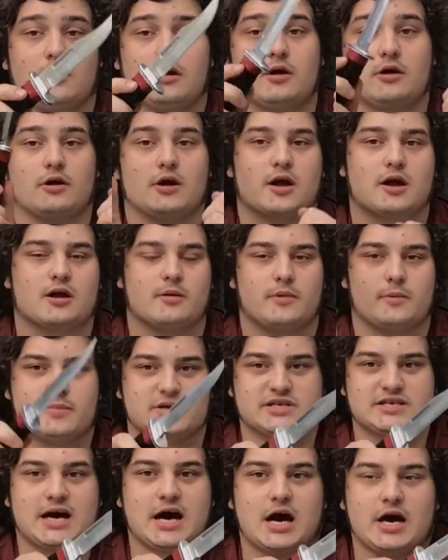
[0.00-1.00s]
You're not going to be
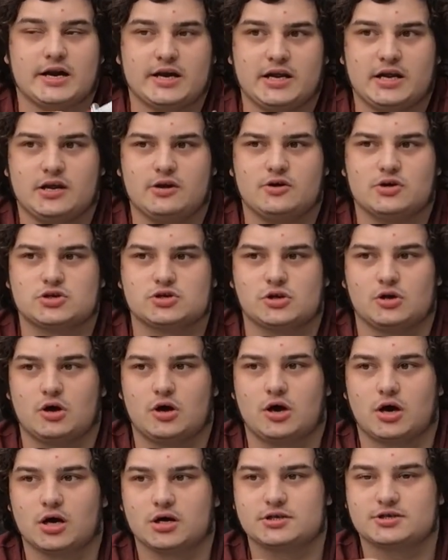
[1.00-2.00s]
batoning huge
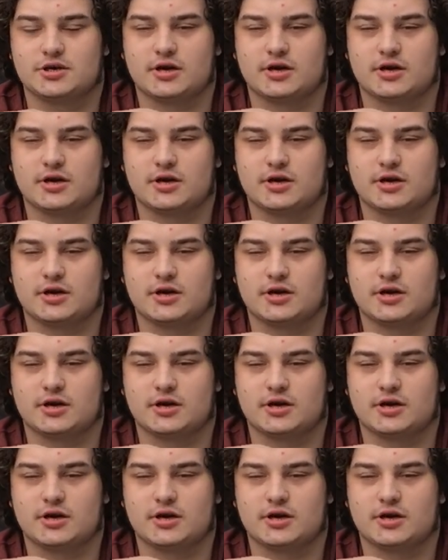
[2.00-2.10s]
logs.